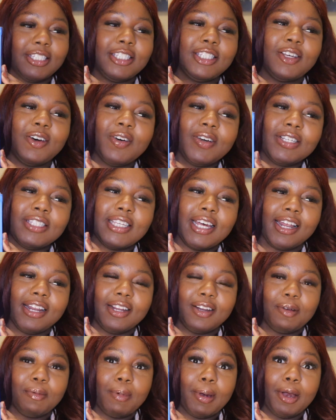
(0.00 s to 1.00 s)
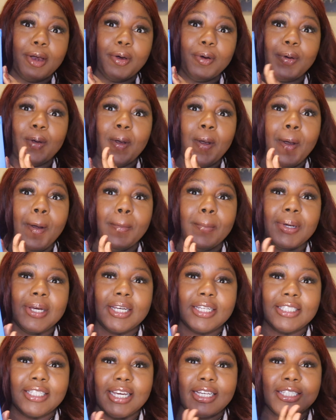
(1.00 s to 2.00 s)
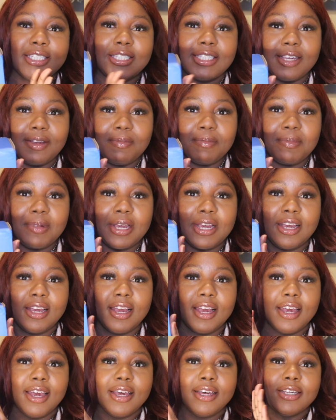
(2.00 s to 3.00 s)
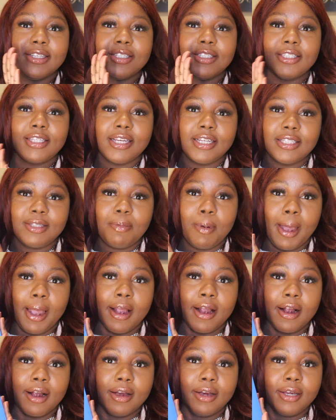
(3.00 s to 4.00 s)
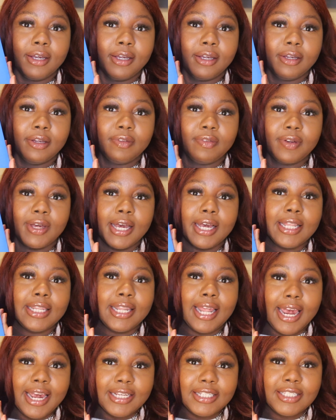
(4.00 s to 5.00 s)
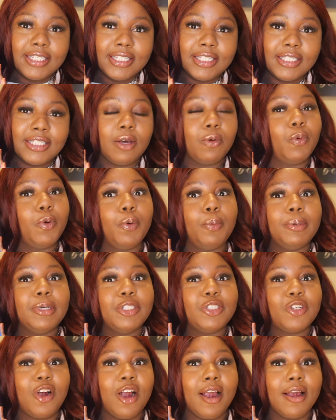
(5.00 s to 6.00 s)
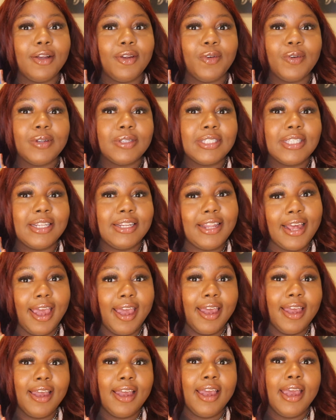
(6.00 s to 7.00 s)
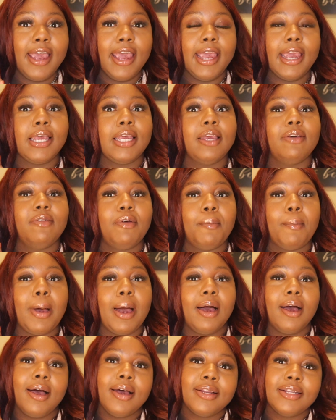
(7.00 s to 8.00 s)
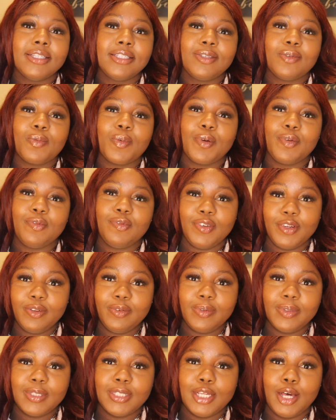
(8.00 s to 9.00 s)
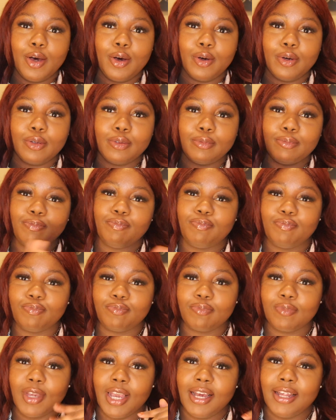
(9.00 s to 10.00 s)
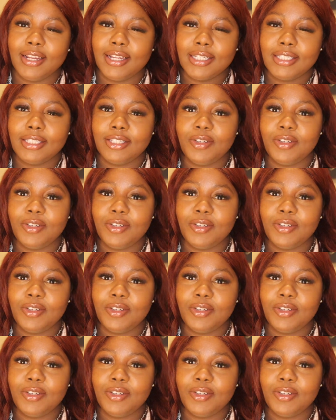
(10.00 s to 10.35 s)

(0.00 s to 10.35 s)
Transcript: so excited about because they sent me 6 pair of glasses that we'll be trying on today and giving my honest review. So let's